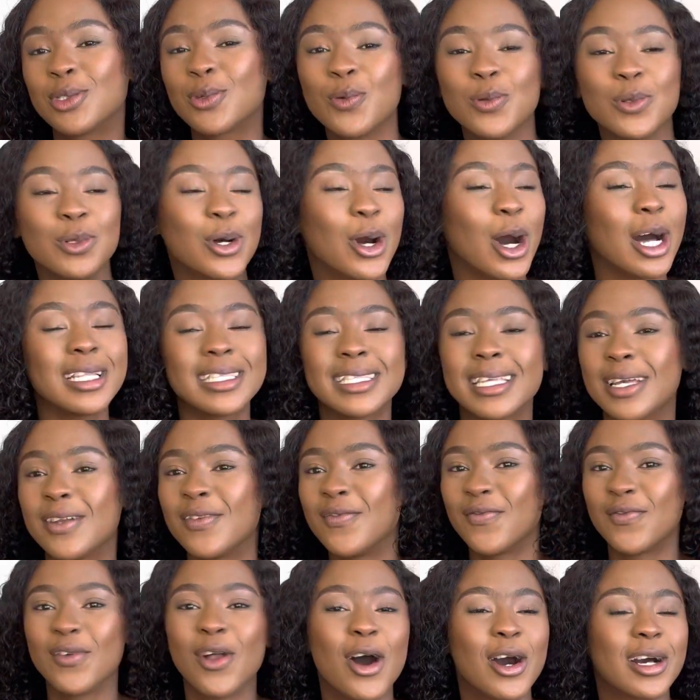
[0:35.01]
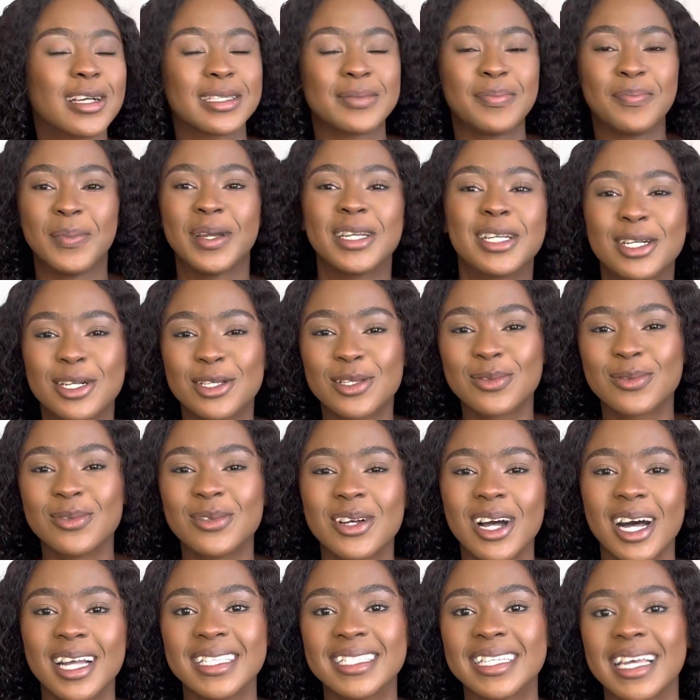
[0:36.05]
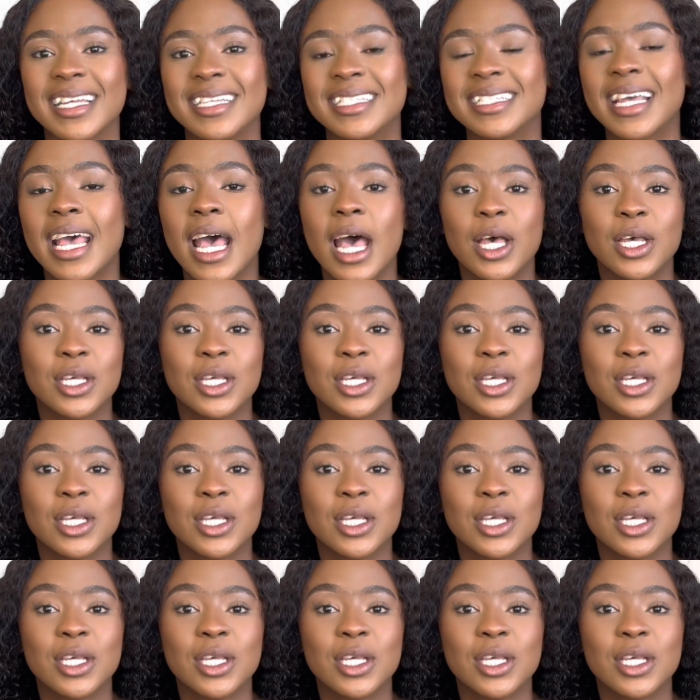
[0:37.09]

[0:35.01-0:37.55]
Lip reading: school content, vlogs, medical school content.